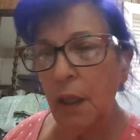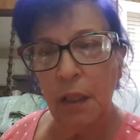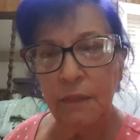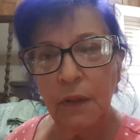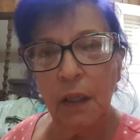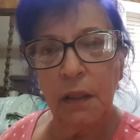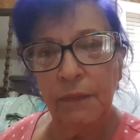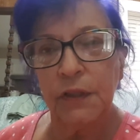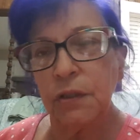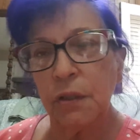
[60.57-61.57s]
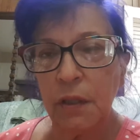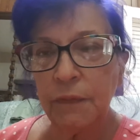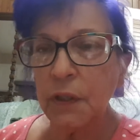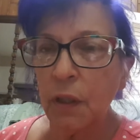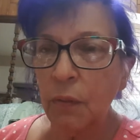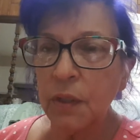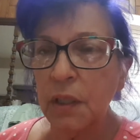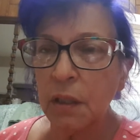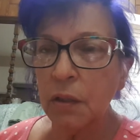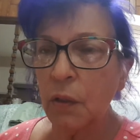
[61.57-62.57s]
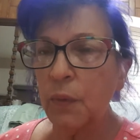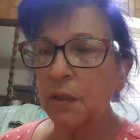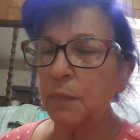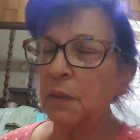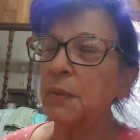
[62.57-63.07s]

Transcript: And if not, if he's good enough to go, then he can go with me.